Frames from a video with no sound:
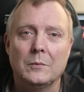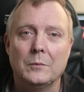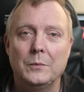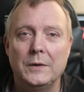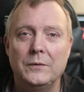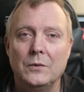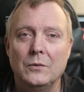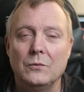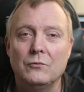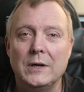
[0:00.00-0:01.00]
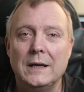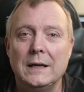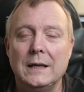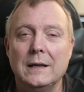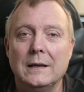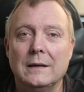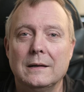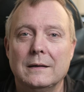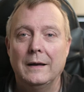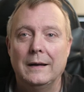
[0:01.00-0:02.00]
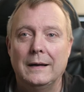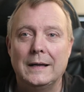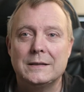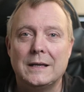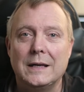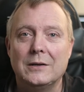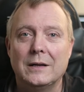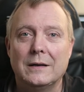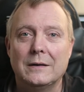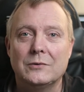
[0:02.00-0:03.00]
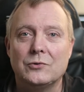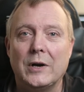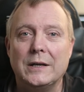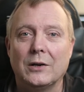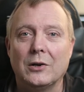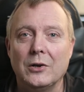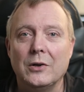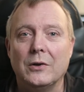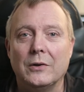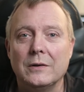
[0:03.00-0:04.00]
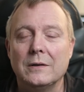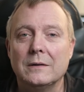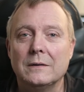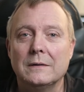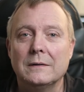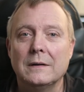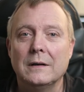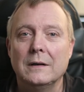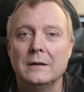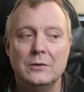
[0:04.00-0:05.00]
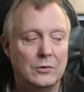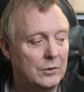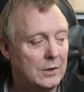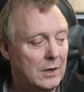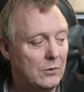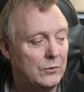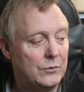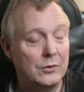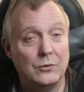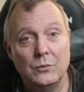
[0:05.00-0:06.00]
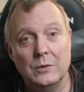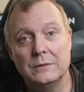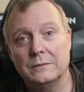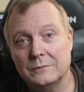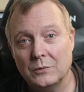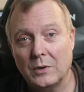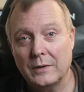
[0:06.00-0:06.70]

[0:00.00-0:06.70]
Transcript: But if you really, let's say, trying to learn, you're going to go through quite a